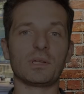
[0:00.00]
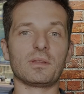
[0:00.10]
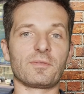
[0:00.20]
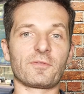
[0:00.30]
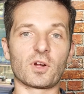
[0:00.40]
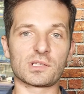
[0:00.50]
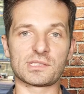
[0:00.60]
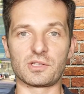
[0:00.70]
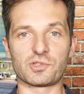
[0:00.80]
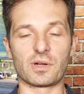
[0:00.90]
of the first
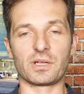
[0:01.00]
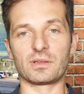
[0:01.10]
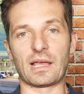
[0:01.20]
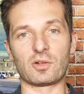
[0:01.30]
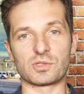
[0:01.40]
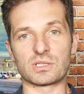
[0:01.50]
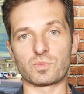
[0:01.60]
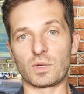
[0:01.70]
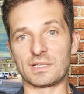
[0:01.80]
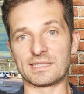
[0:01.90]
Centurion lounges
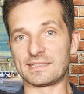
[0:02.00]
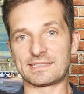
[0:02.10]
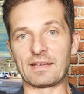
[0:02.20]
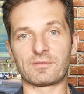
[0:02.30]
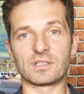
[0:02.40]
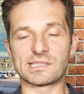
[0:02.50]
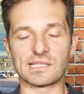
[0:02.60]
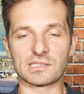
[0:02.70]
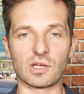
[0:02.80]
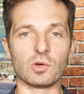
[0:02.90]
was in San
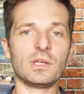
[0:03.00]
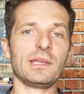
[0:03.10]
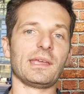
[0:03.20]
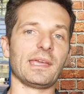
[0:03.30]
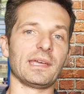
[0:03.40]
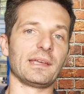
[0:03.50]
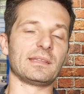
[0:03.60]
Francisco, and